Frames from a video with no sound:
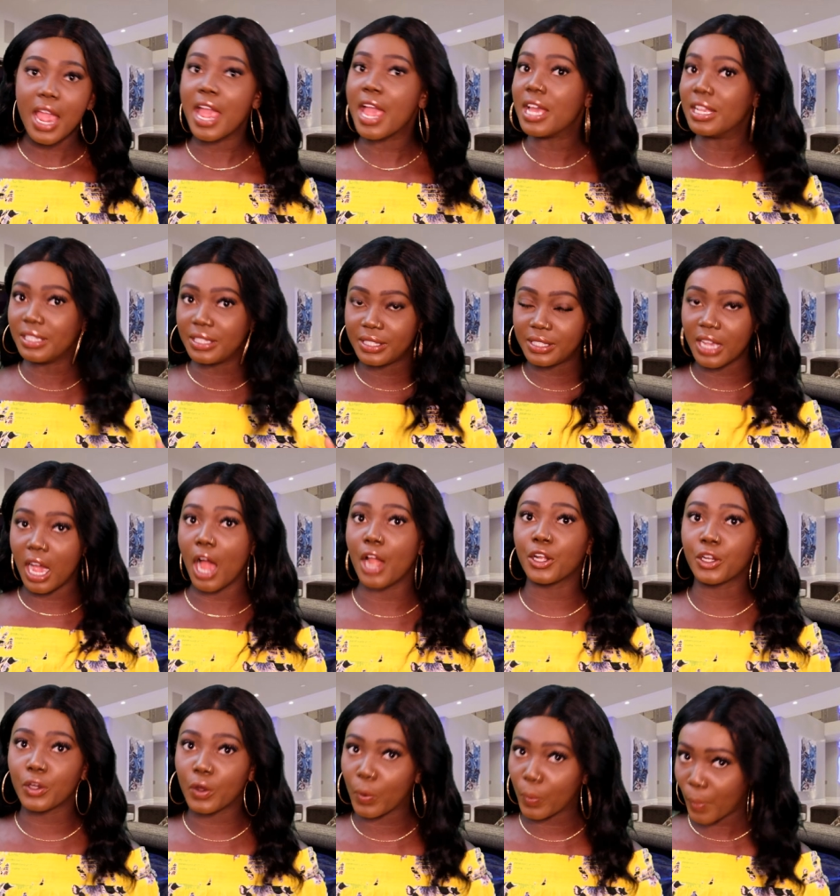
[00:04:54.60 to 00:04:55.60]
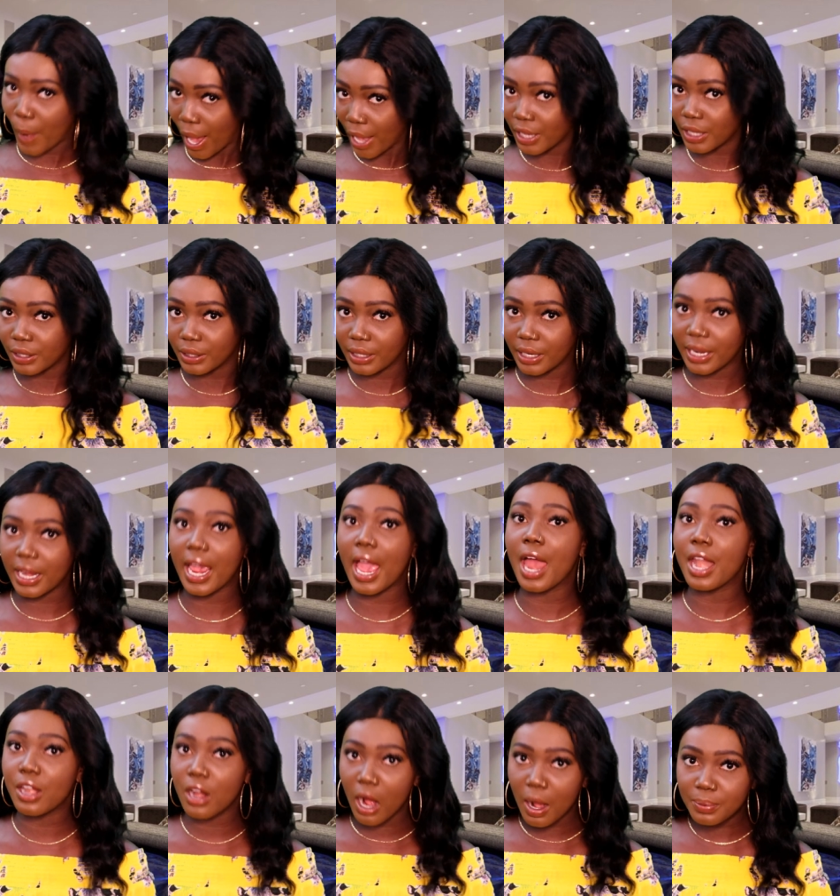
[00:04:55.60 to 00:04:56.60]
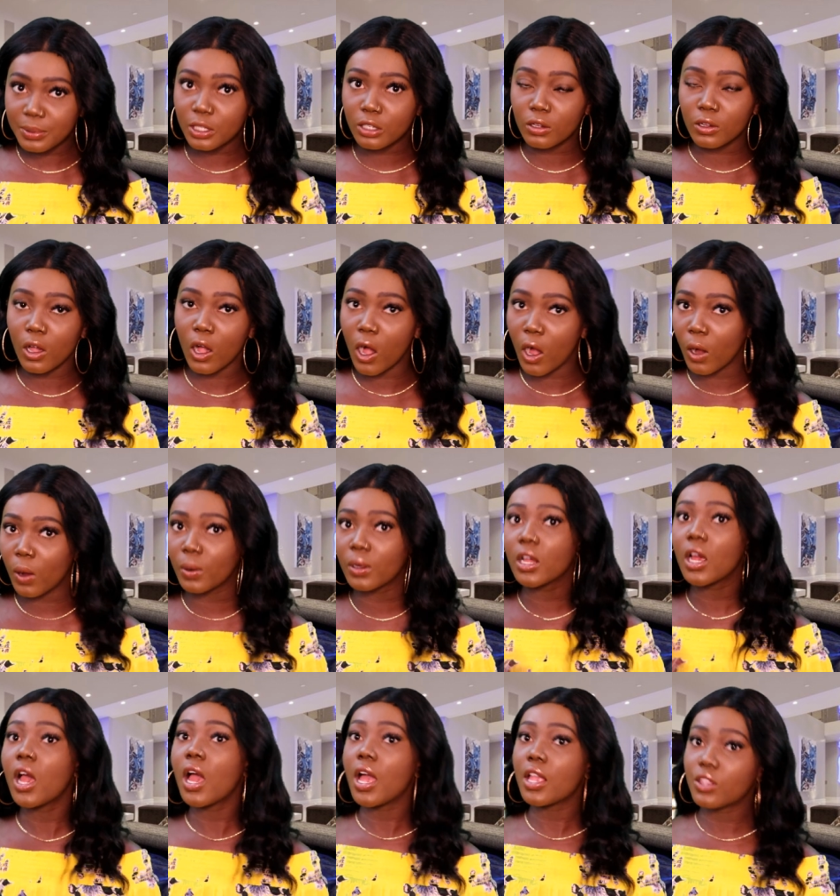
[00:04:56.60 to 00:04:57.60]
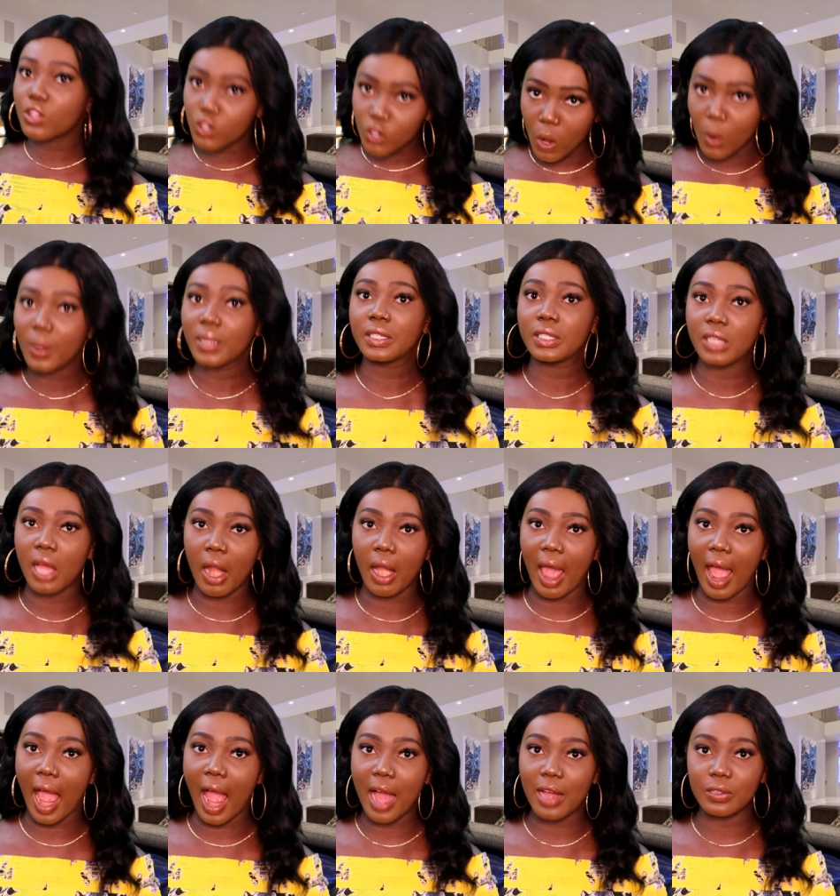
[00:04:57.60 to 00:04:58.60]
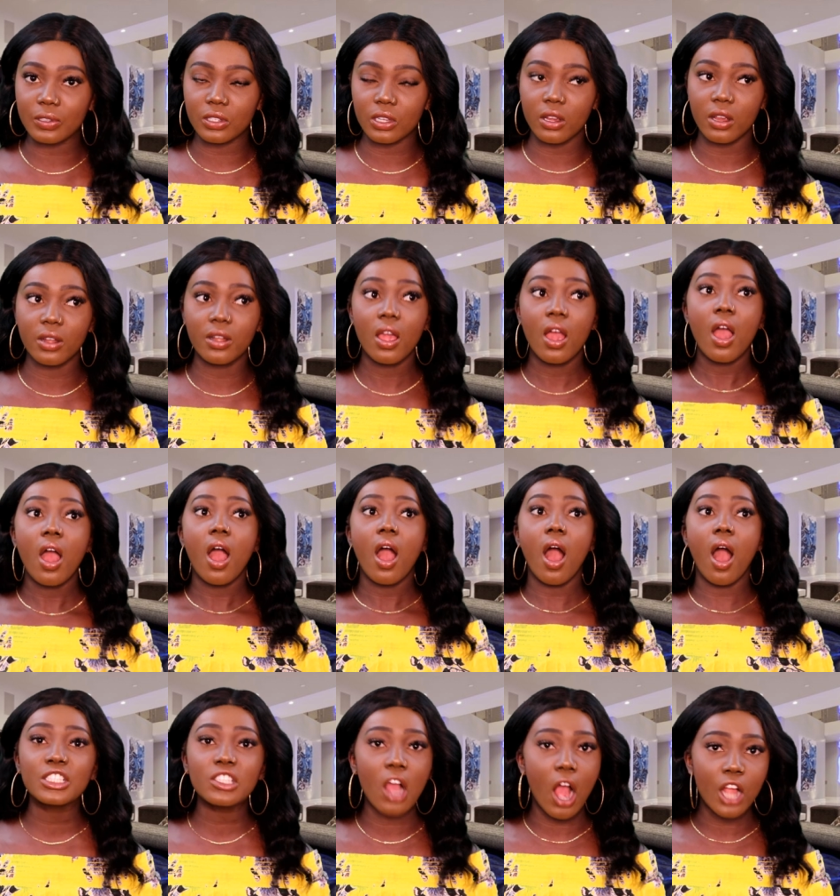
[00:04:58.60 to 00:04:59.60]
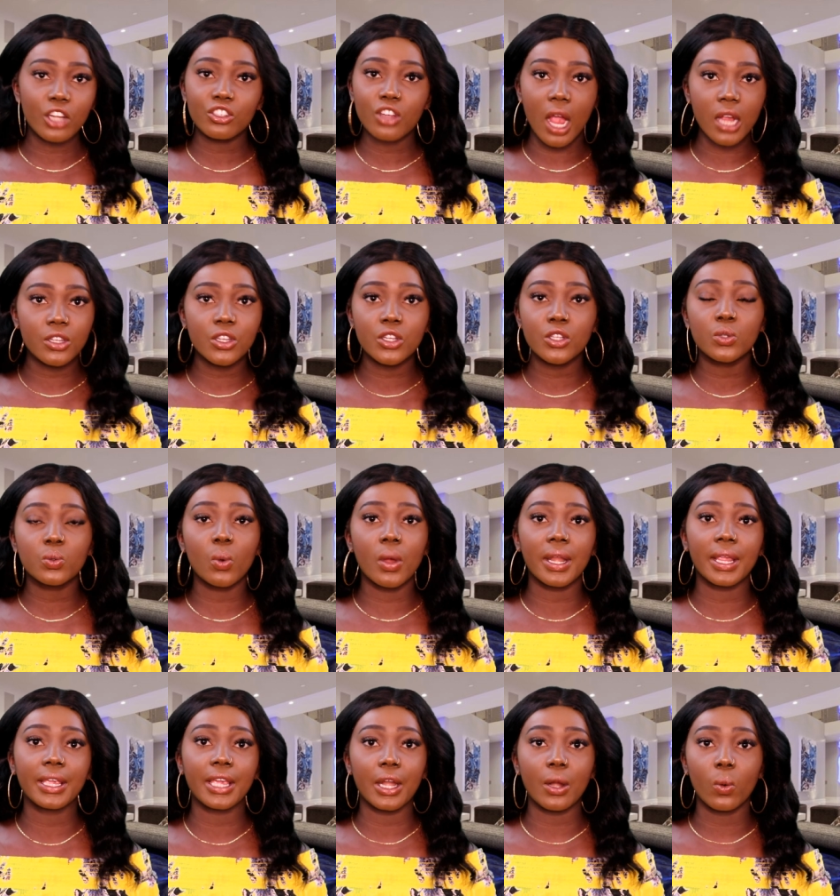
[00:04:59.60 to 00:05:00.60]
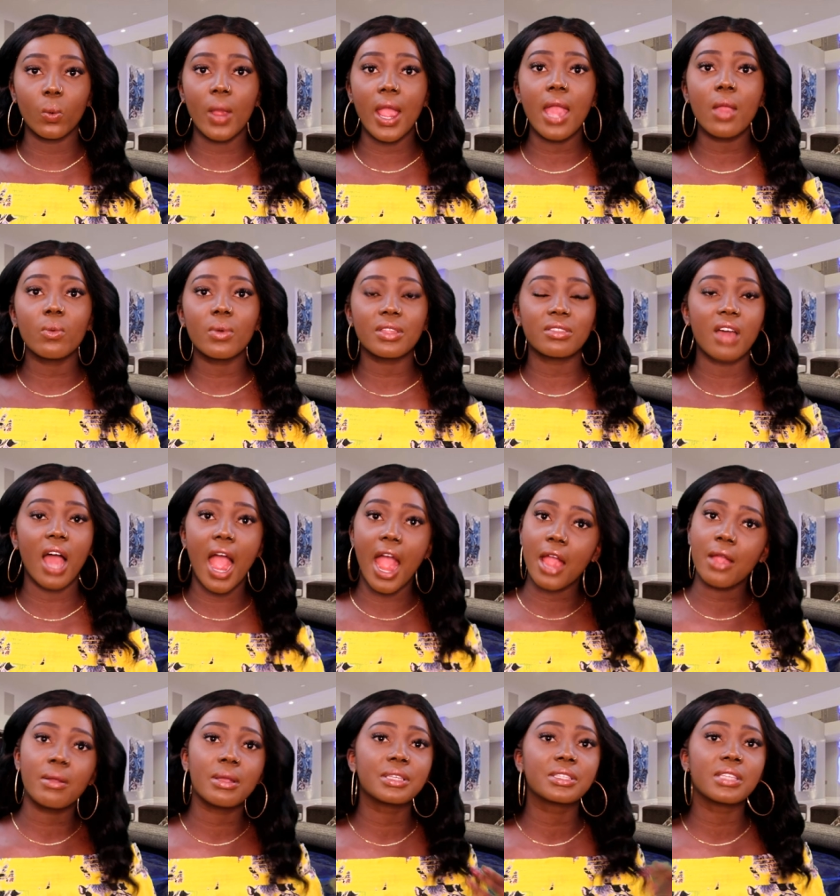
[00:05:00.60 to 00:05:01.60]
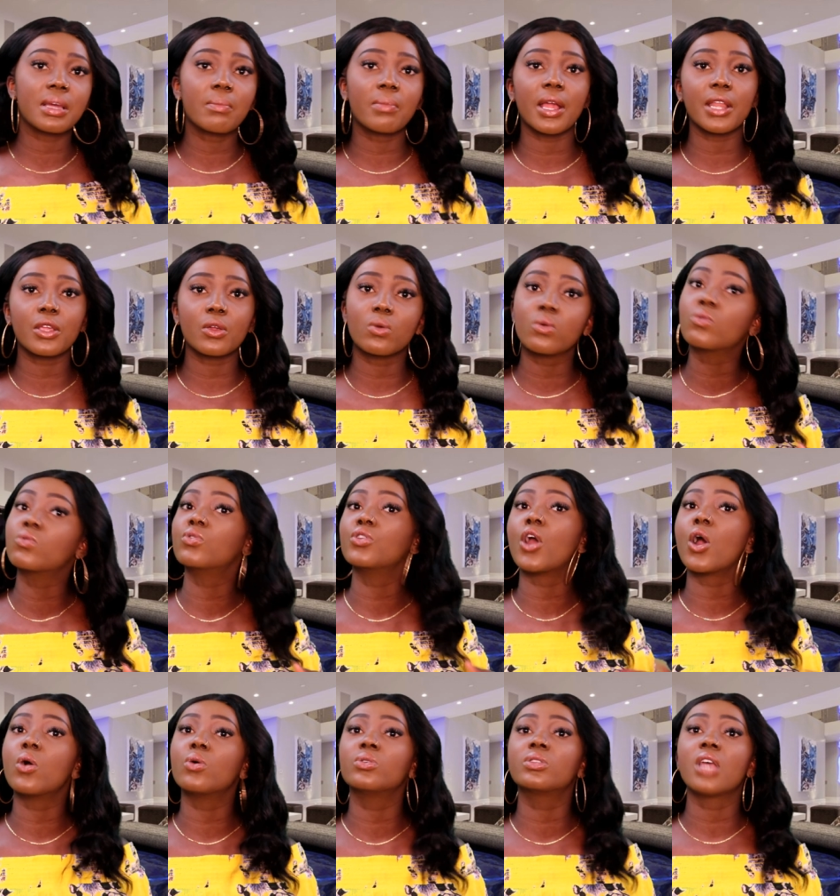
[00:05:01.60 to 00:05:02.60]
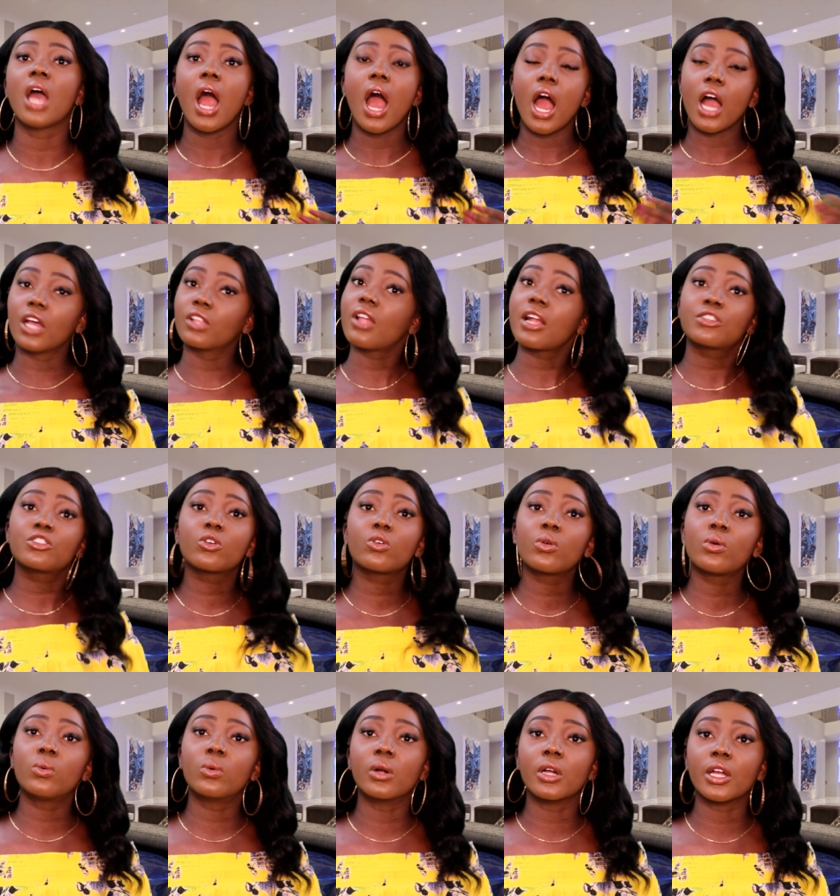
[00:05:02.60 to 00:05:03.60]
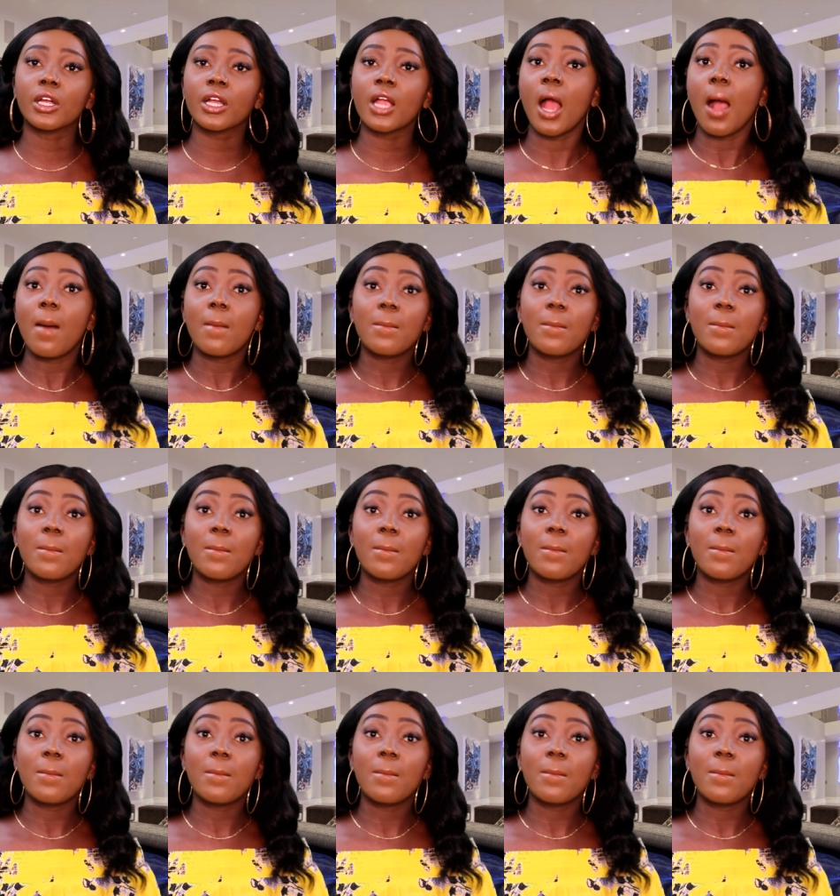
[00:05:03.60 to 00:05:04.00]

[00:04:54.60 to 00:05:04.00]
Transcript: is done correctly and up to code so it's not a hazard. These contractors want to get away with hiring somebody who knows electrical work